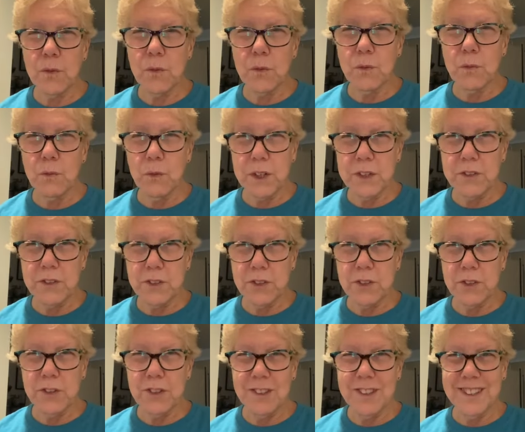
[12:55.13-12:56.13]

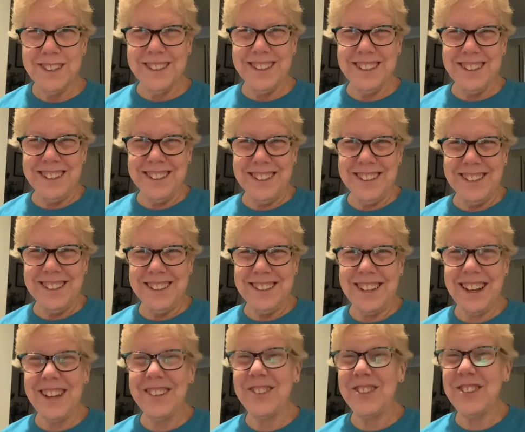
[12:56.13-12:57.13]
wonder.
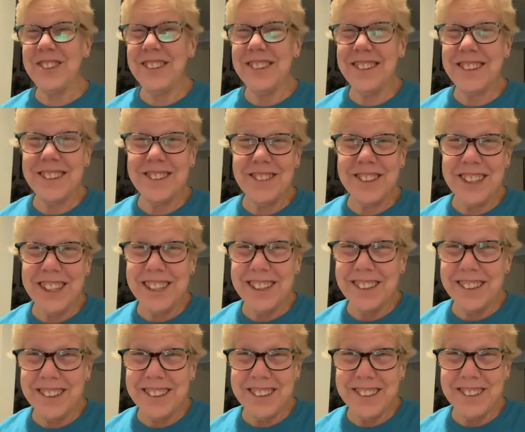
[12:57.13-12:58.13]
I do this every
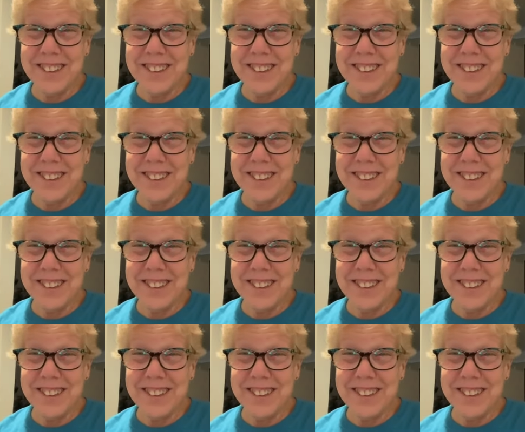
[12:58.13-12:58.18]
year.